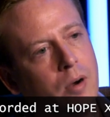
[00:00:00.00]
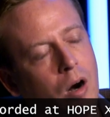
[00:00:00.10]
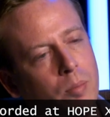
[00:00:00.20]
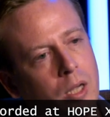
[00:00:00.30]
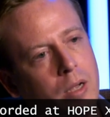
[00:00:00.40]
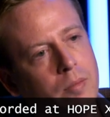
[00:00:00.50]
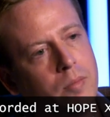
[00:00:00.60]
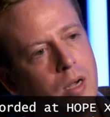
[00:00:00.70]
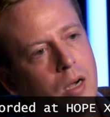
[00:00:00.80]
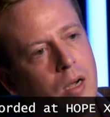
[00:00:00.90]
our
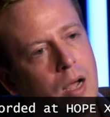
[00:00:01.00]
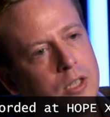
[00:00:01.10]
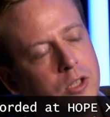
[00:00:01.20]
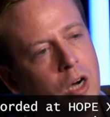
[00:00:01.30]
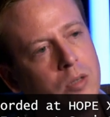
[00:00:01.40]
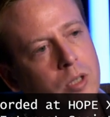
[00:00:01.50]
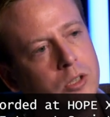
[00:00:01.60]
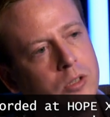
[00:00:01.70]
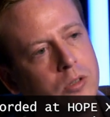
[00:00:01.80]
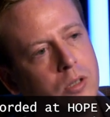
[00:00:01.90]
plan as
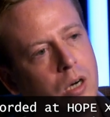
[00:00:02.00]
documented,